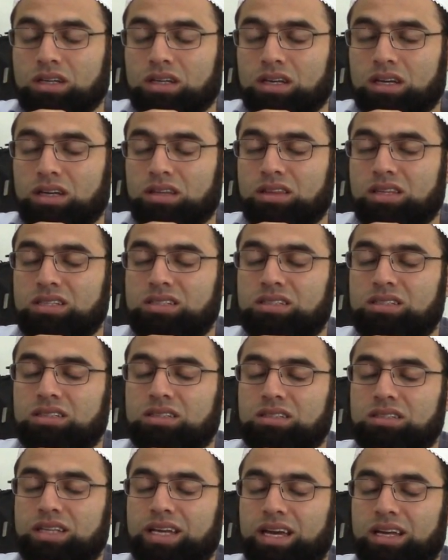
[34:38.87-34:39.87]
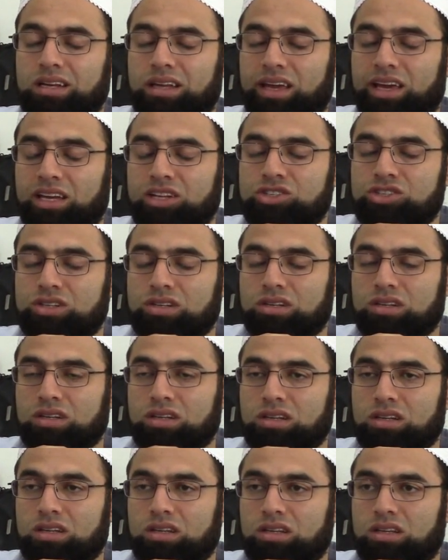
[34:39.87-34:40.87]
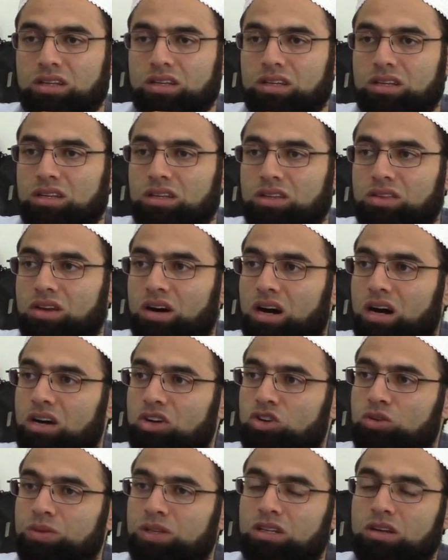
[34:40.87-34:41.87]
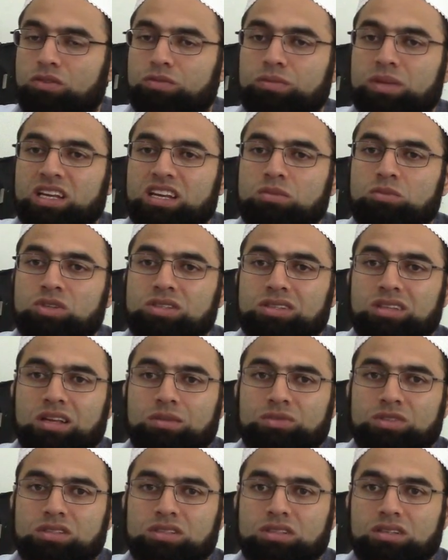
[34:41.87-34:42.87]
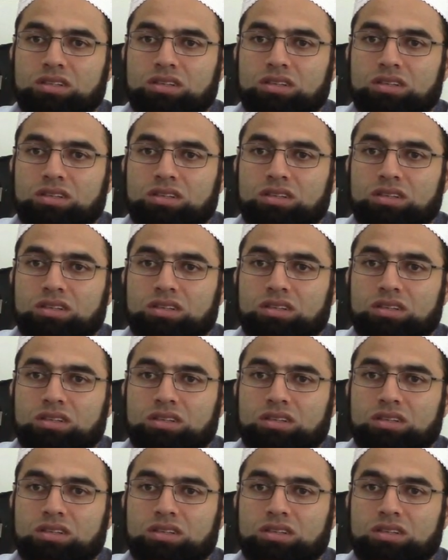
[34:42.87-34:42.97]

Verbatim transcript: in this day and age, the argument of many Muslims.